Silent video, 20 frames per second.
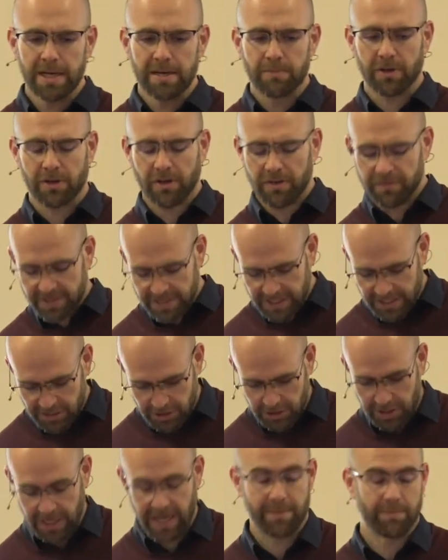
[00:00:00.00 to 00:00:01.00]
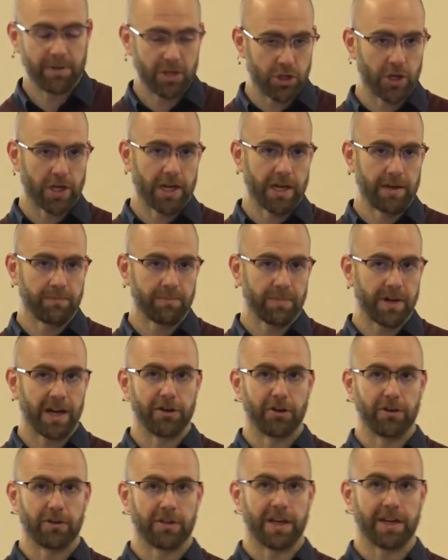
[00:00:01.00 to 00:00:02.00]
But conversation can be tricky. I
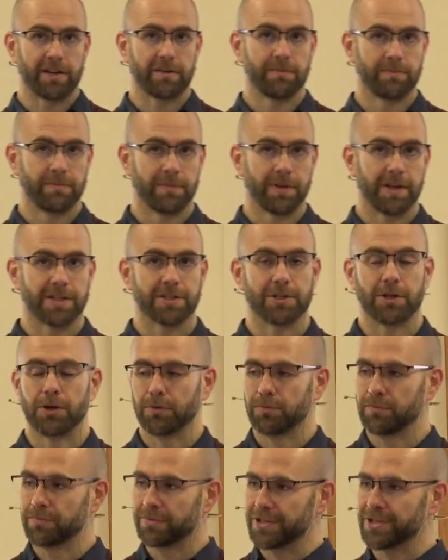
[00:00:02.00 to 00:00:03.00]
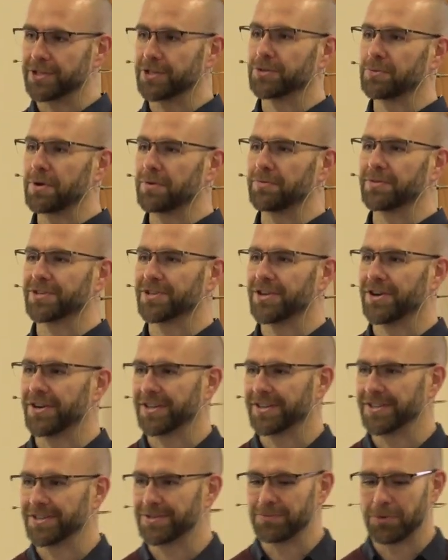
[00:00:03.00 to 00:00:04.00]
know that. So this is where we're
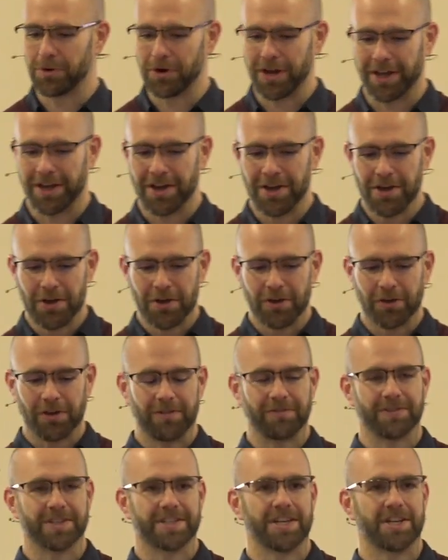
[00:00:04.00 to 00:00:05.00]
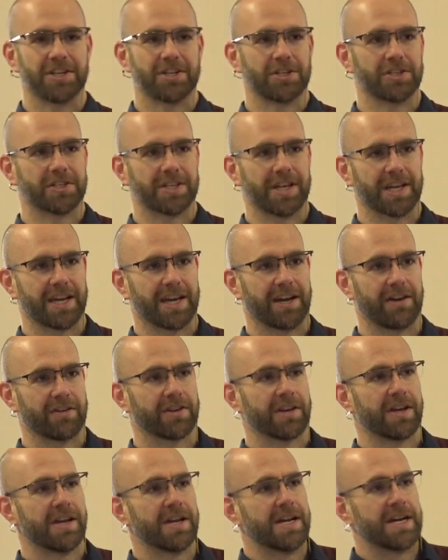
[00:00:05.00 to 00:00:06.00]
starting this morning. Conversations that
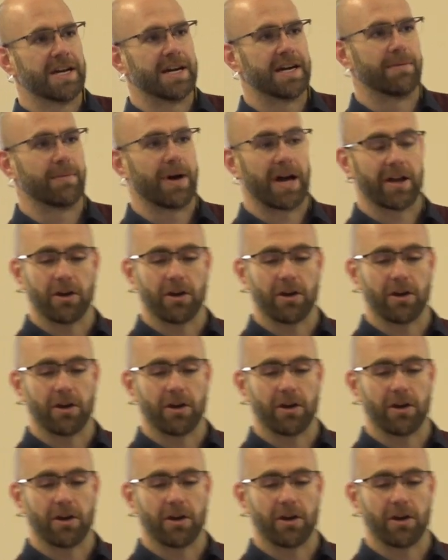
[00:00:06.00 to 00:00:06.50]
count. I